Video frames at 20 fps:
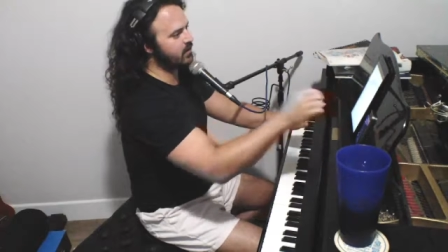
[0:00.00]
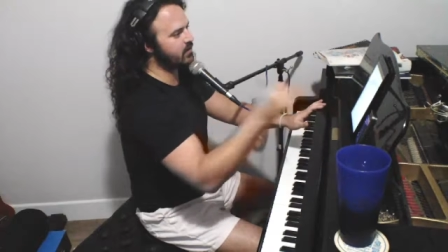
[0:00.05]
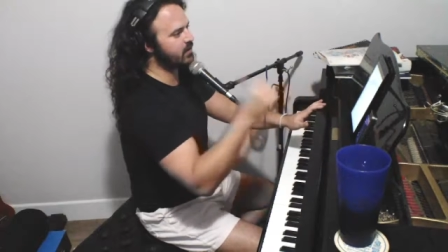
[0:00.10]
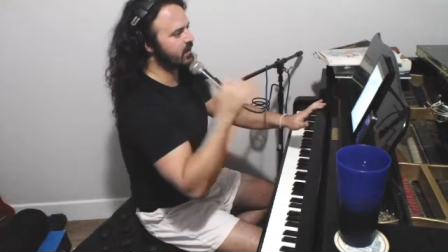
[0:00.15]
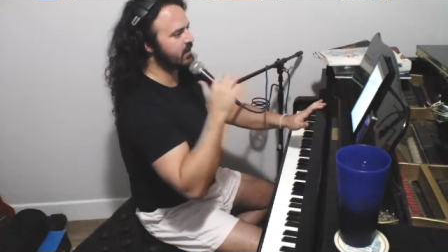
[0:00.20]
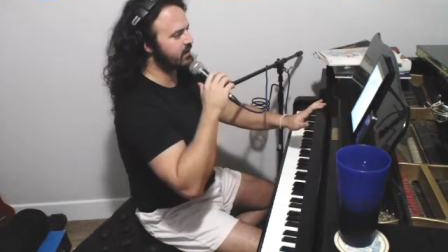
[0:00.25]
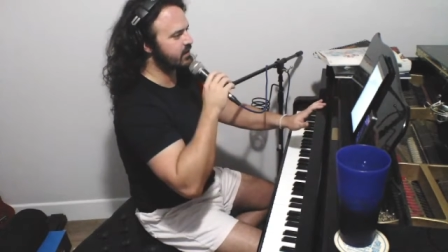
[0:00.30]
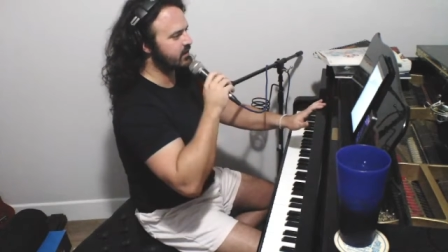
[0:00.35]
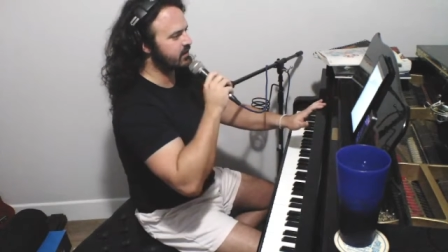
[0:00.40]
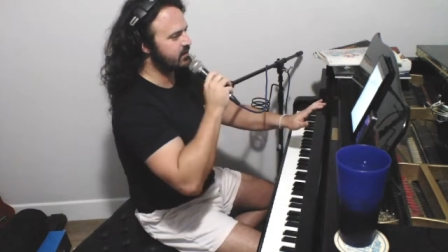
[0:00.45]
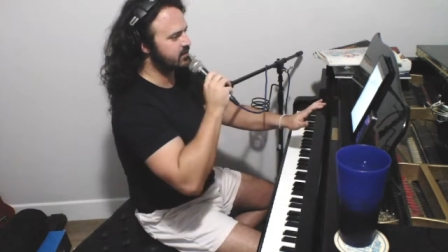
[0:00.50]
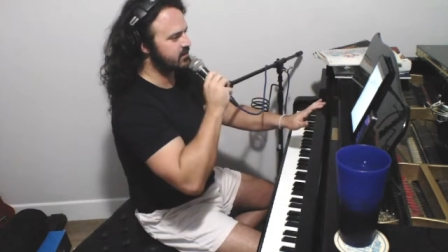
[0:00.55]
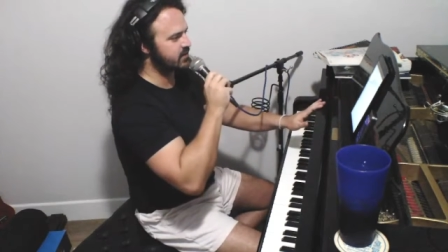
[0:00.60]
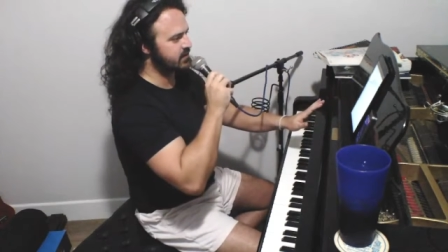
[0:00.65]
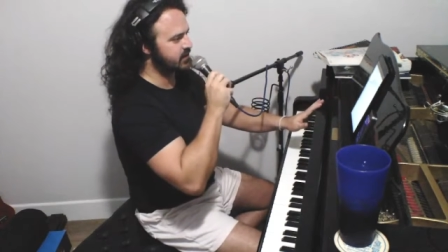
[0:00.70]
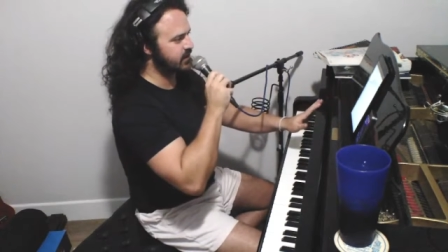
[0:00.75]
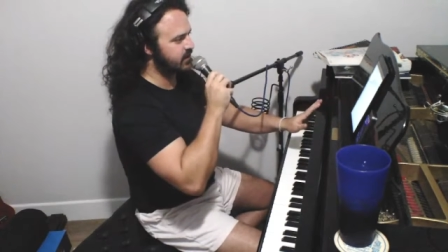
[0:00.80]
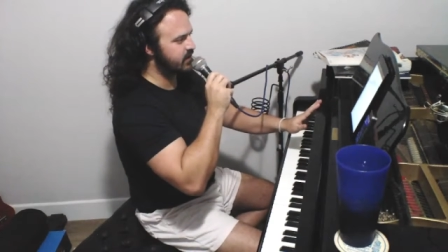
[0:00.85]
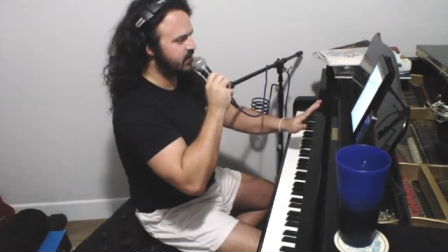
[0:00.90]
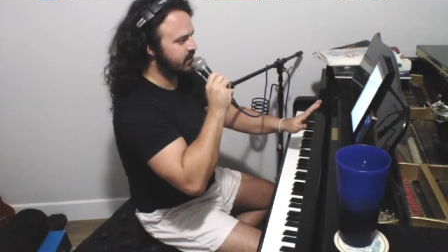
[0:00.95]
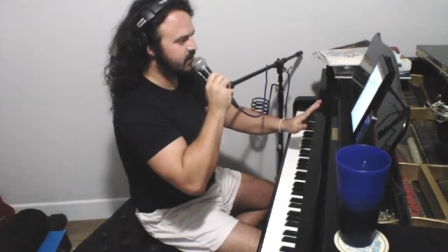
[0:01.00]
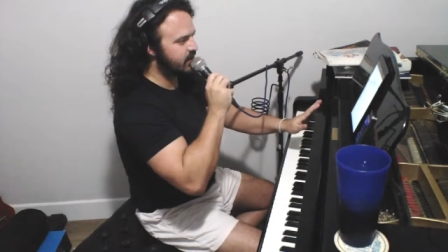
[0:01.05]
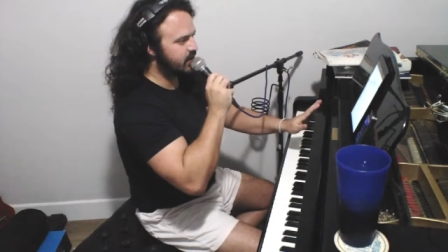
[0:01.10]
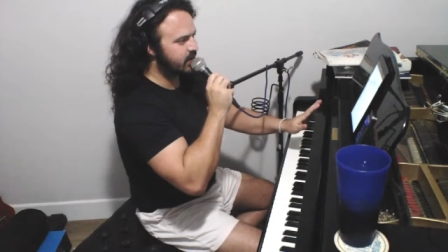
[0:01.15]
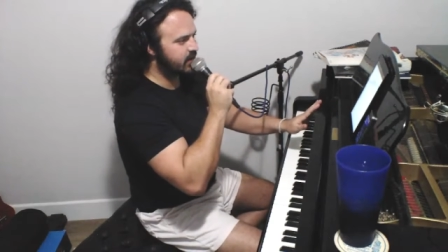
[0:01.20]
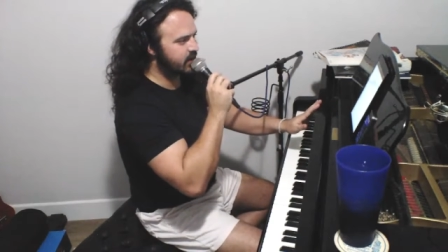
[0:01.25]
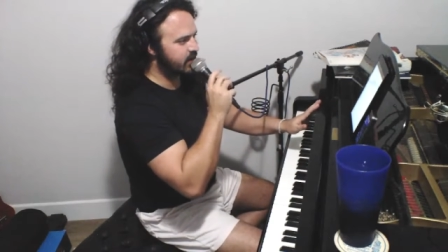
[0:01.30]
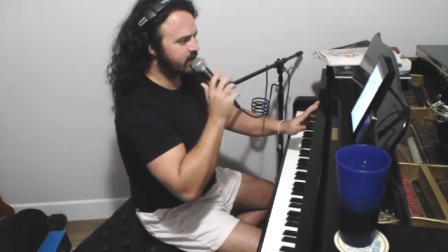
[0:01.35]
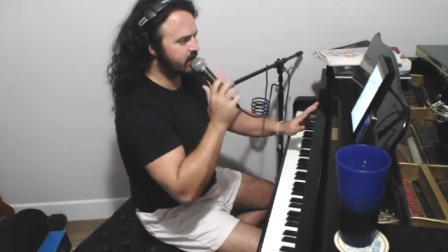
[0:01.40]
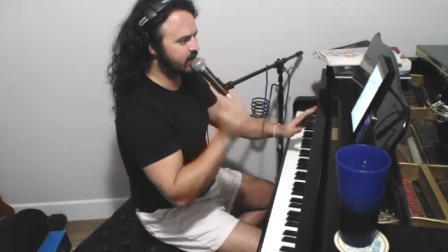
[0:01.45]
okay. I'll sing that.
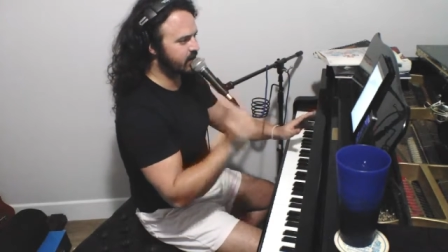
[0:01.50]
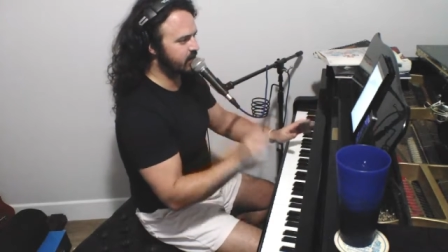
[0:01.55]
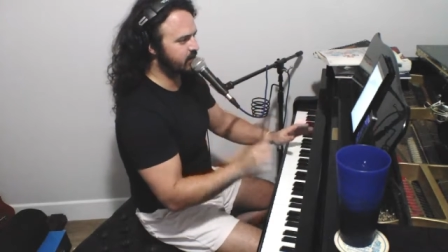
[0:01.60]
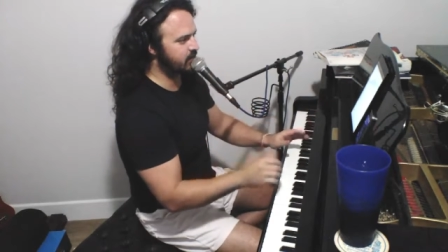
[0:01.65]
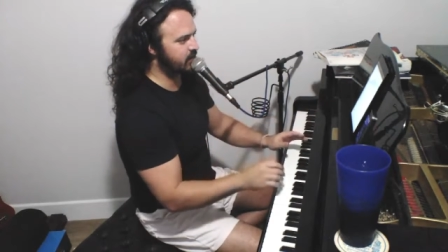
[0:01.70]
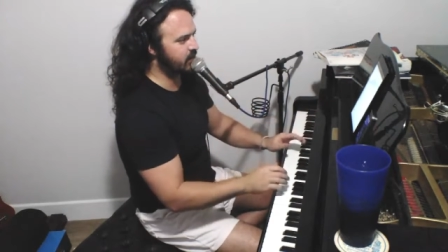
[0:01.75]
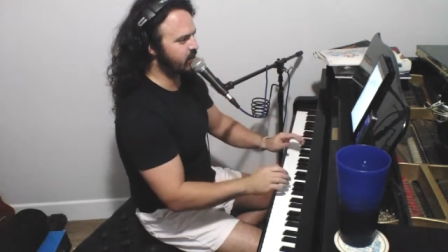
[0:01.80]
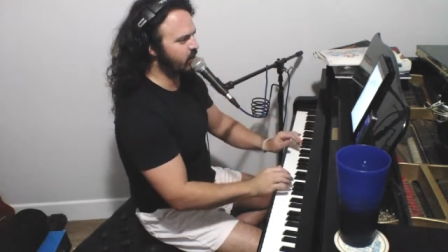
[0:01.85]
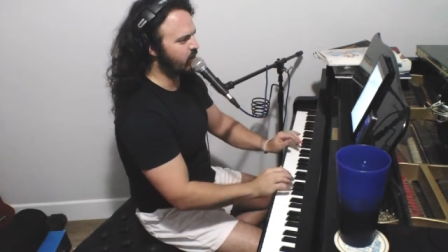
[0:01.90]
Um,